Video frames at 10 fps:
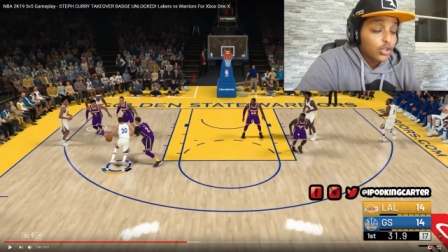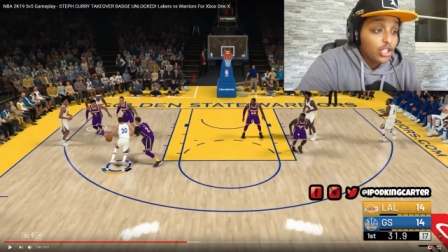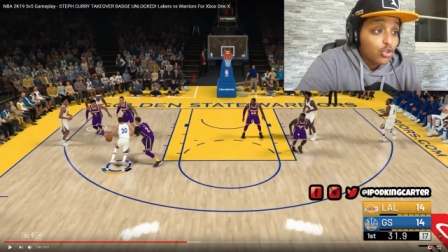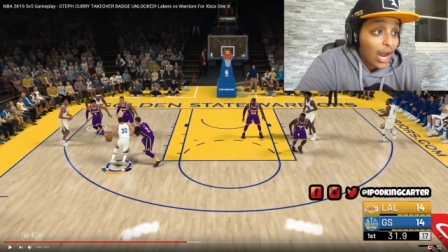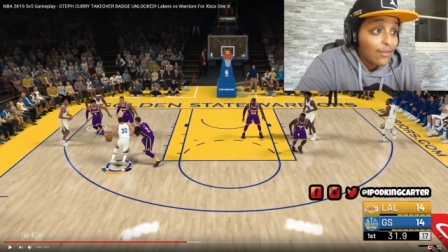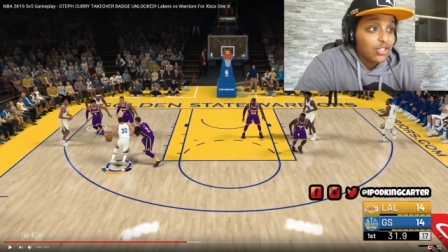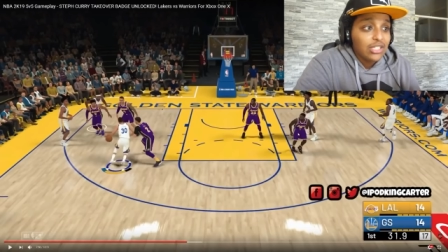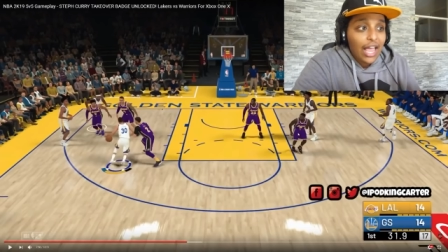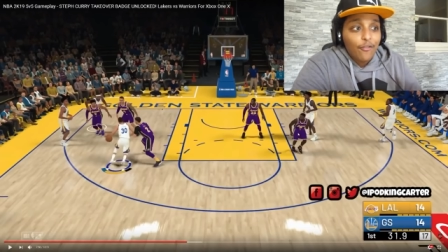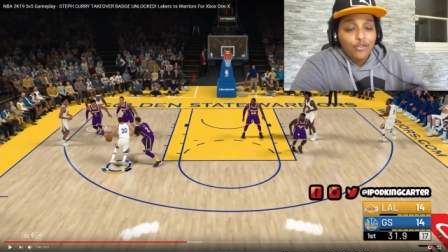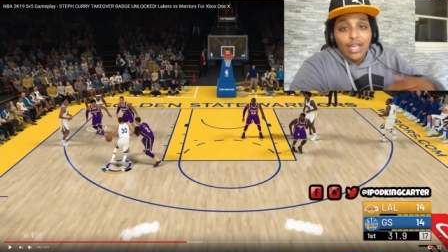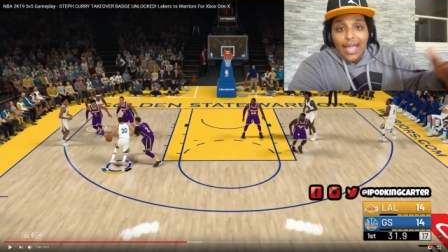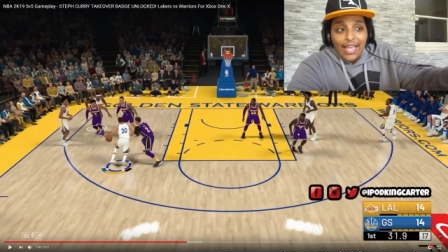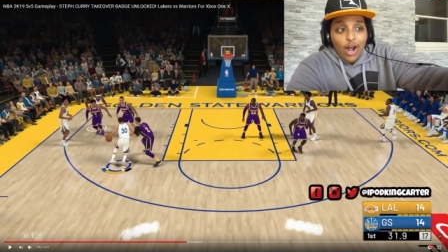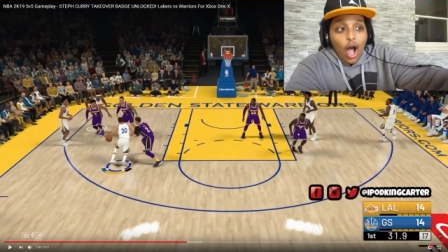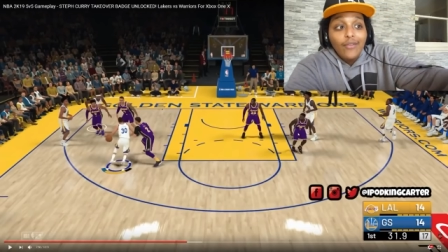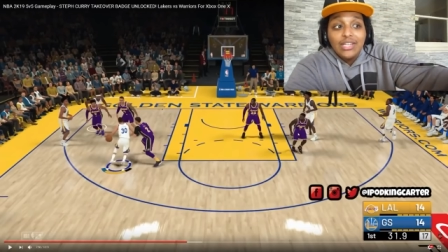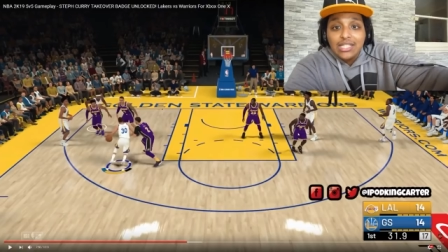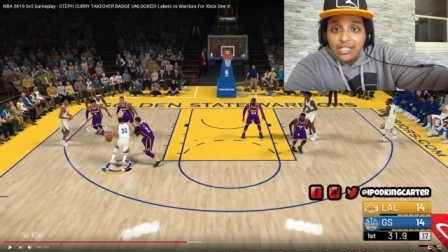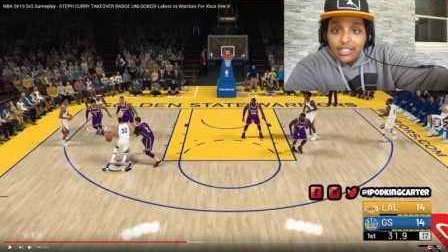So he drives left, and
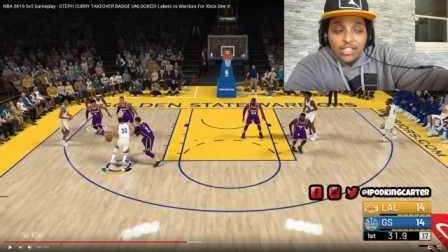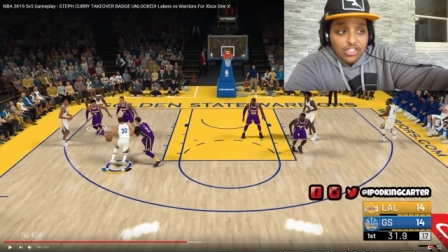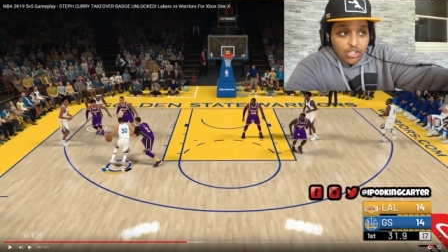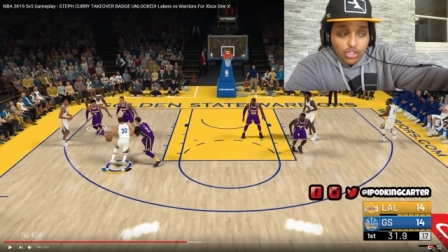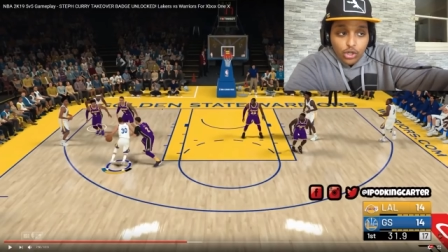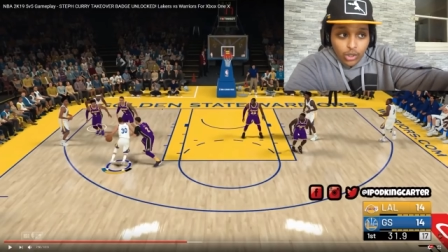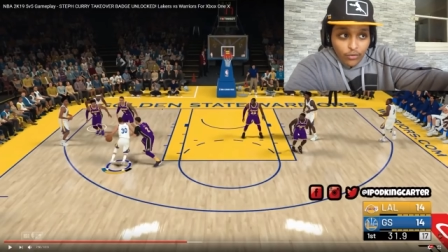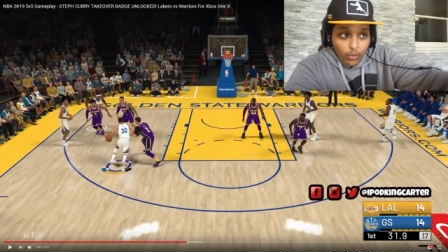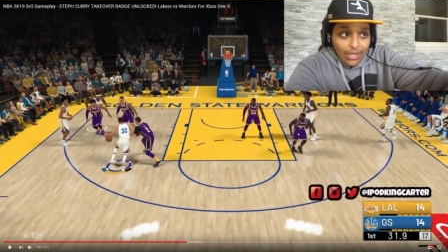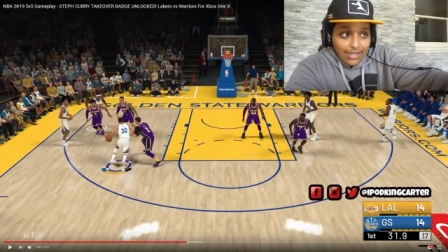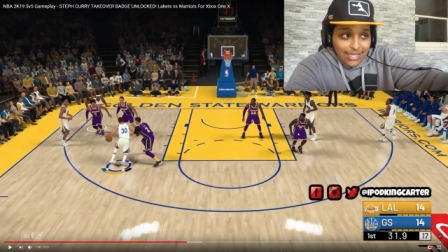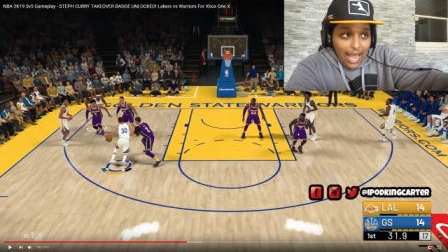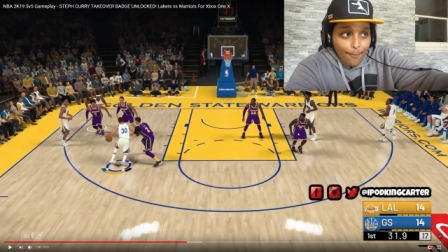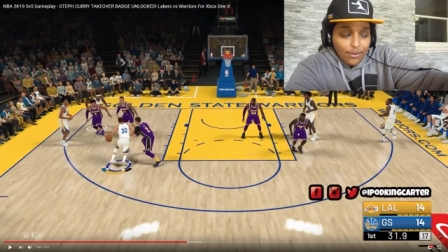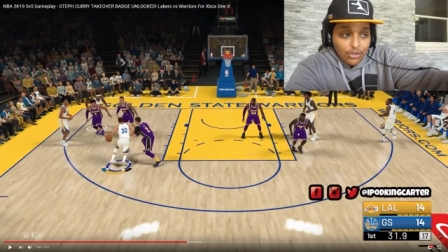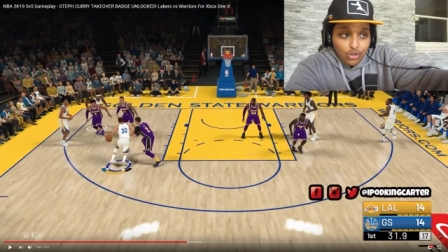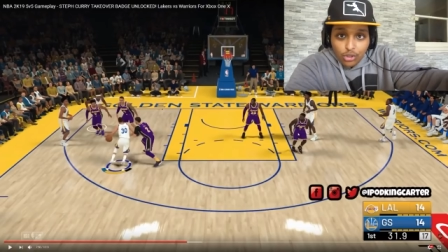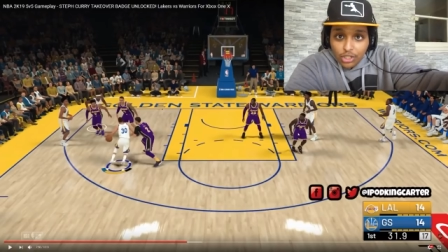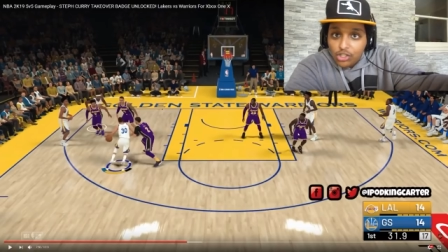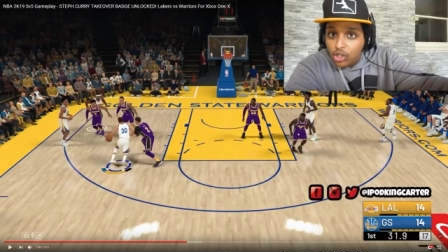obviously this is a turnover waiting to happen.
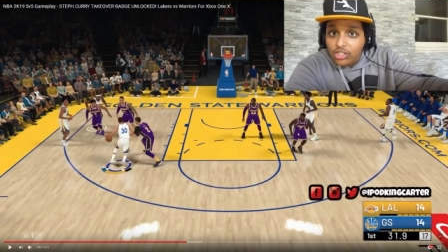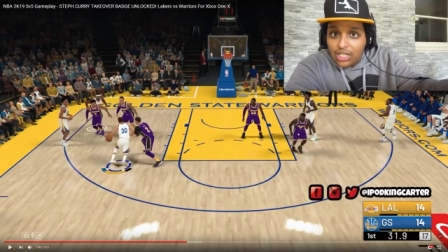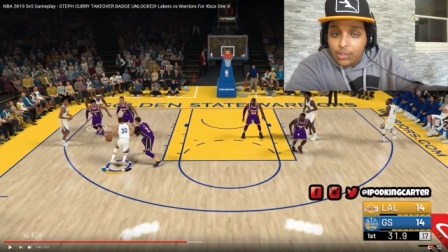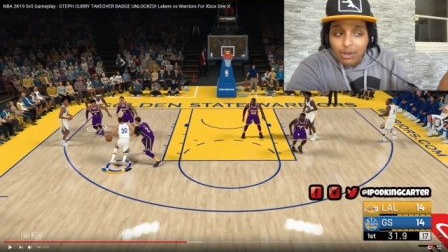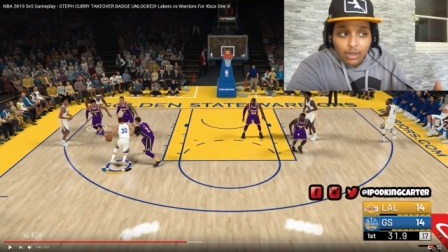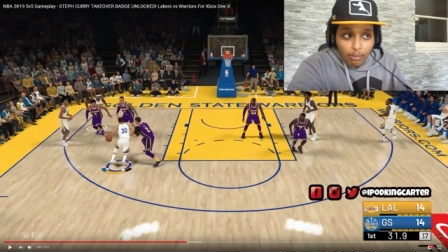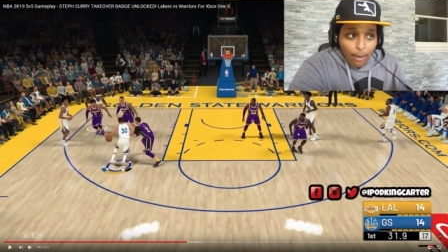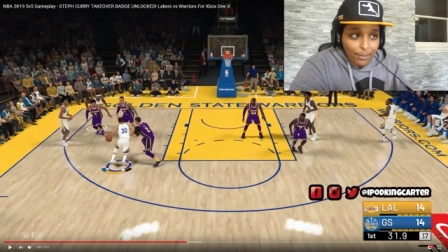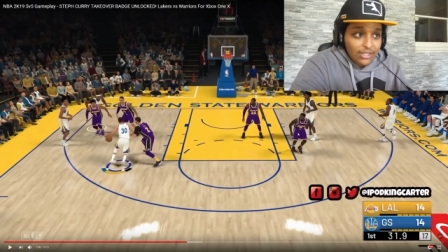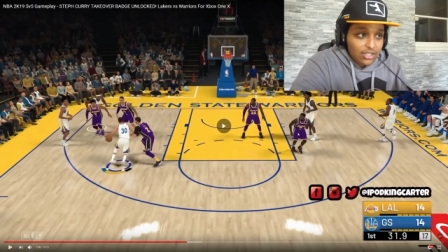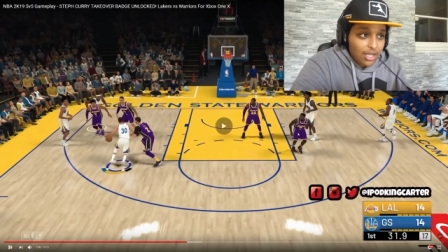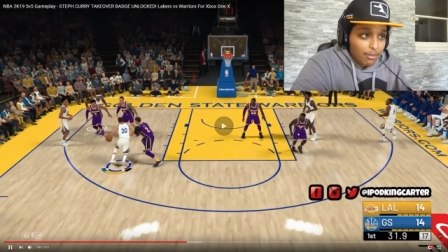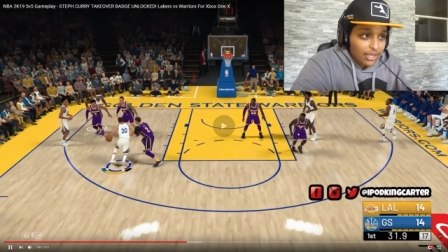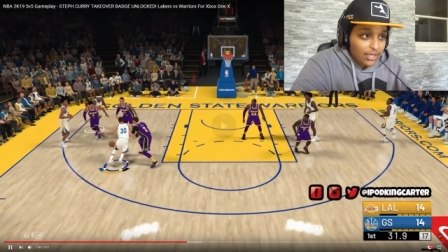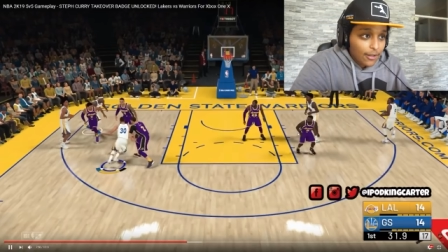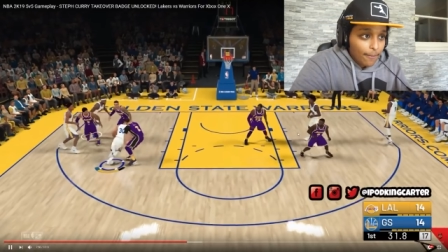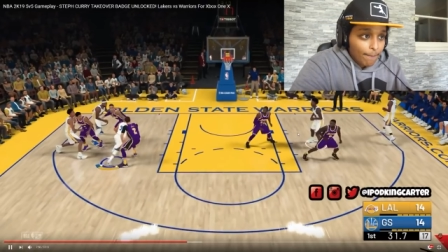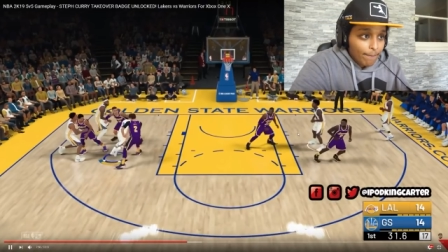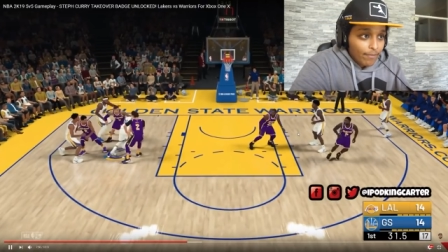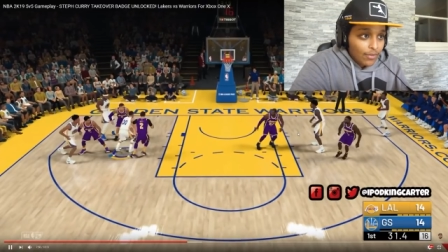He looks like he's about to bump into somebody,
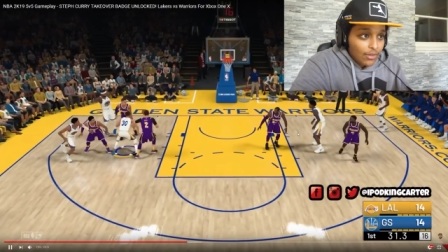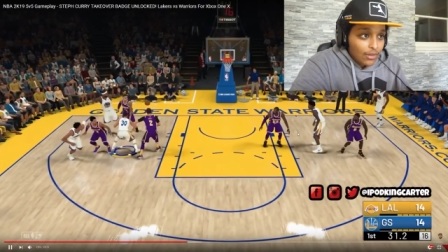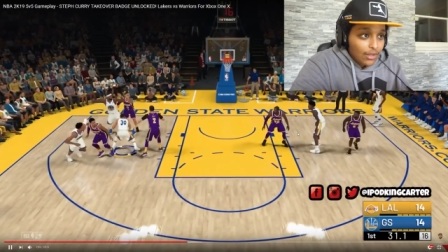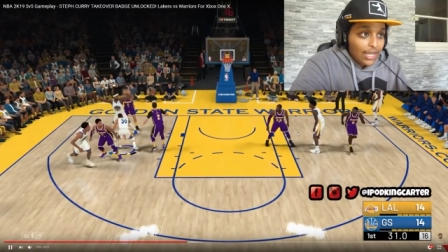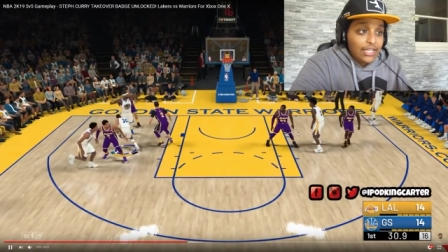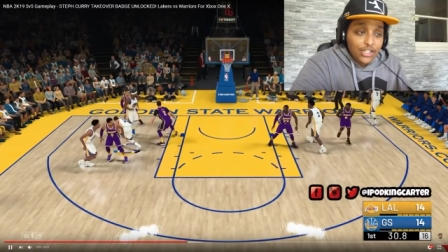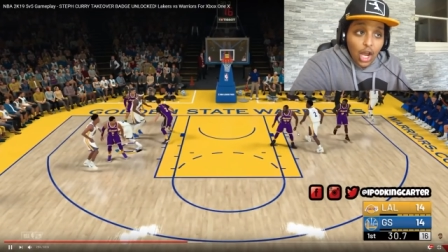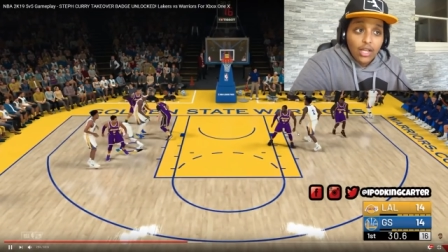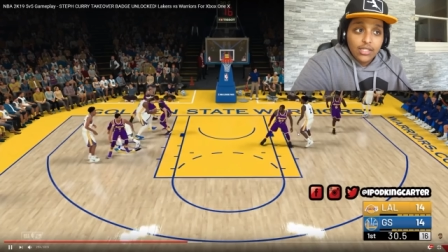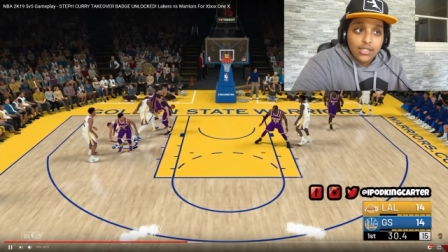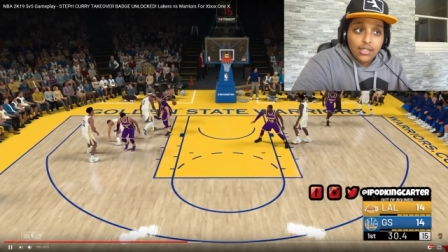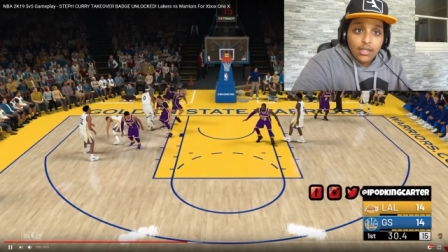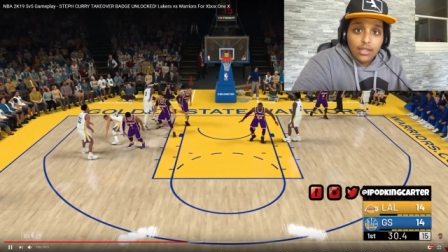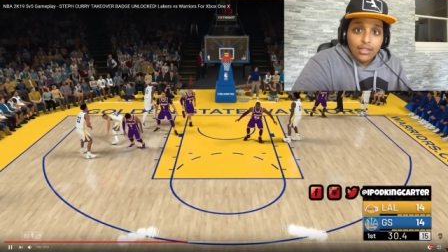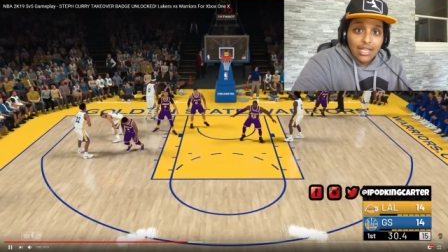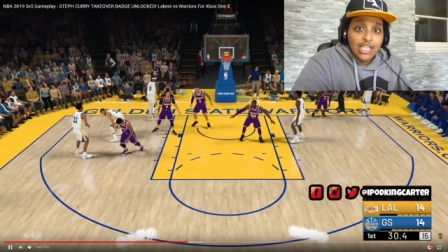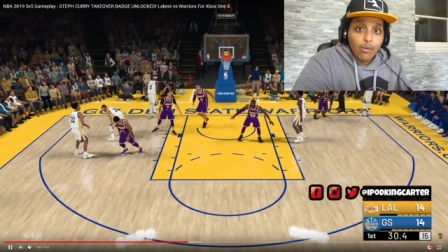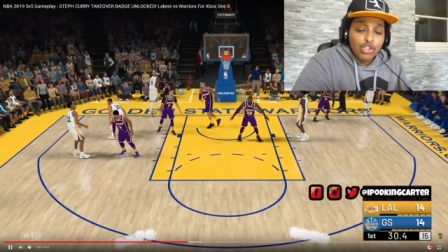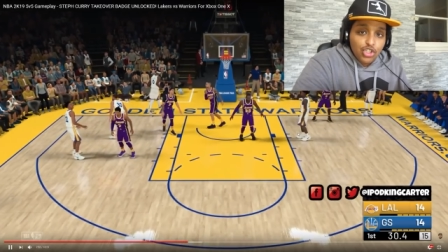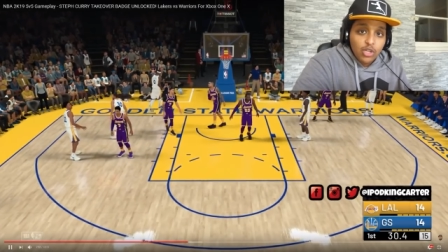and he does. That's
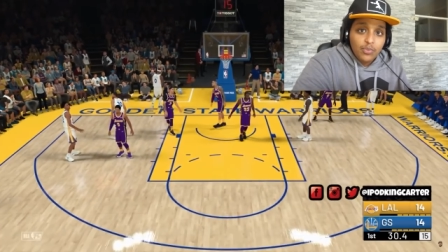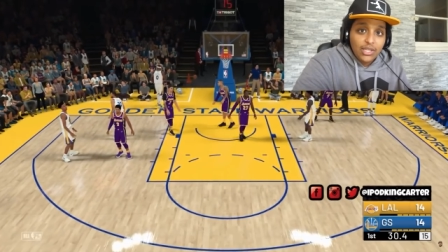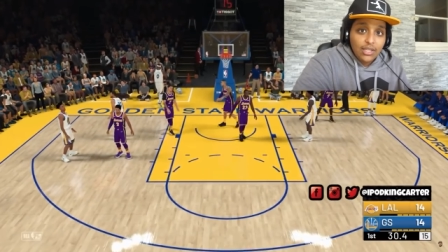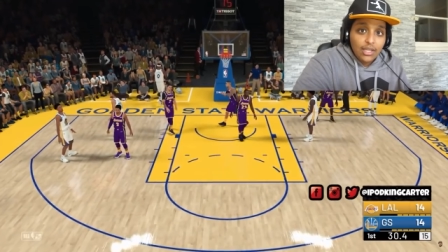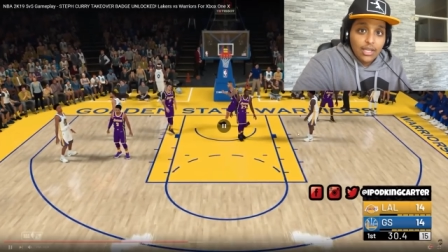how it should be.